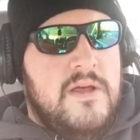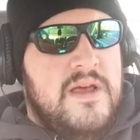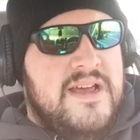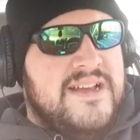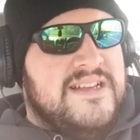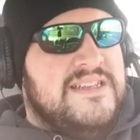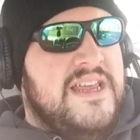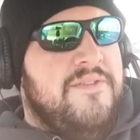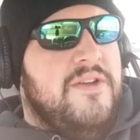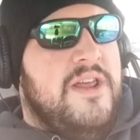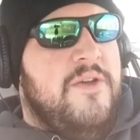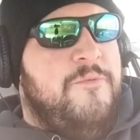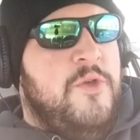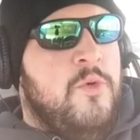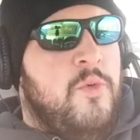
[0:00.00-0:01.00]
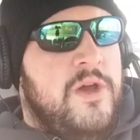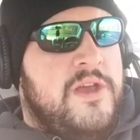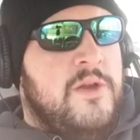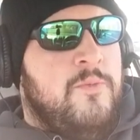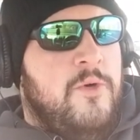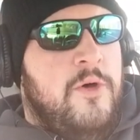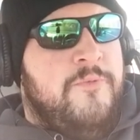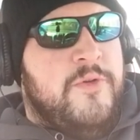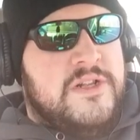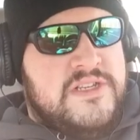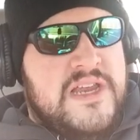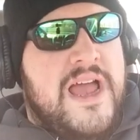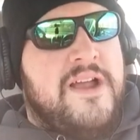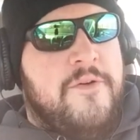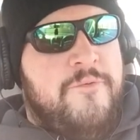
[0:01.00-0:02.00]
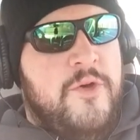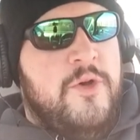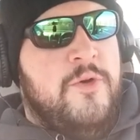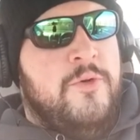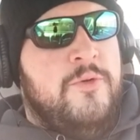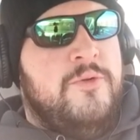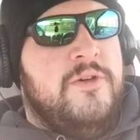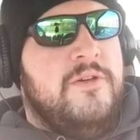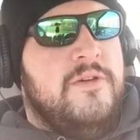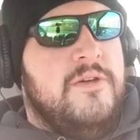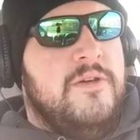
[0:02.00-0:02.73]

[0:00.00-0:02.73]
Because even if you Wicked Wolf and sack a food,